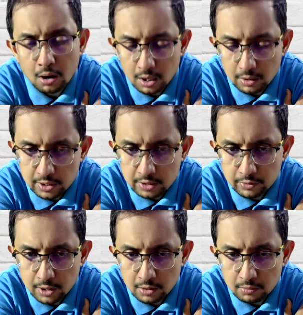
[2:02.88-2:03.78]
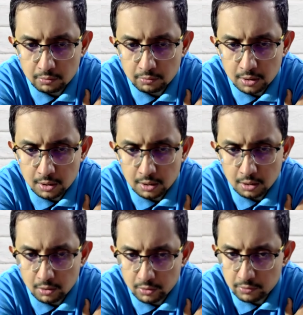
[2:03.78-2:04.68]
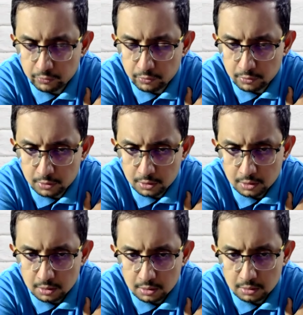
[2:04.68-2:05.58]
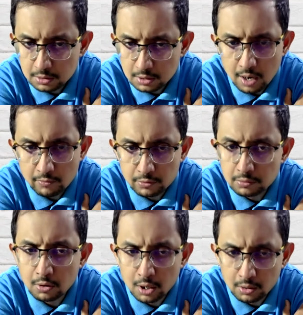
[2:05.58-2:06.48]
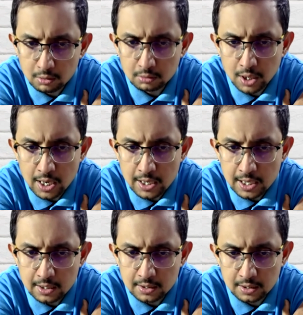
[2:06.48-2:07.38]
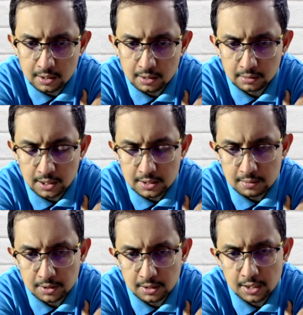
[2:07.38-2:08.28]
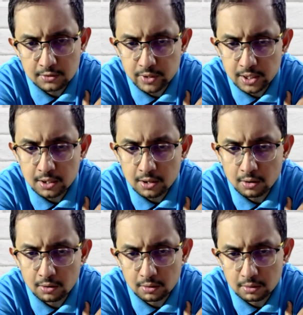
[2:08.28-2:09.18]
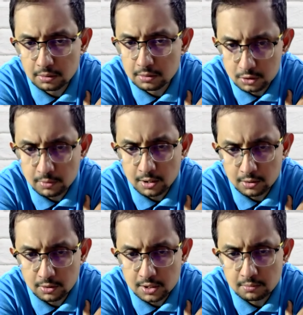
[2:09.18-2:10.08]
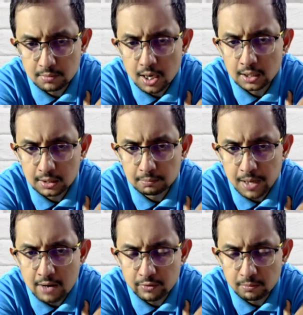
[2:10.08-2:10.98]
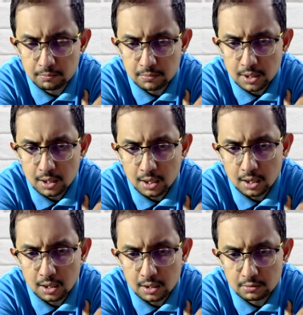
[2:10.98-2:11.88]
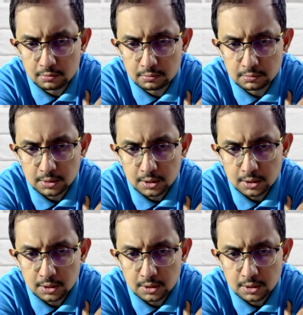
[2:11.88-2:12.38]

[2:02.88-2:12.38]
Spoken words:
or even if you are ordering food, you have to go ahead and get something like Swiggy or Zomato or some other platform to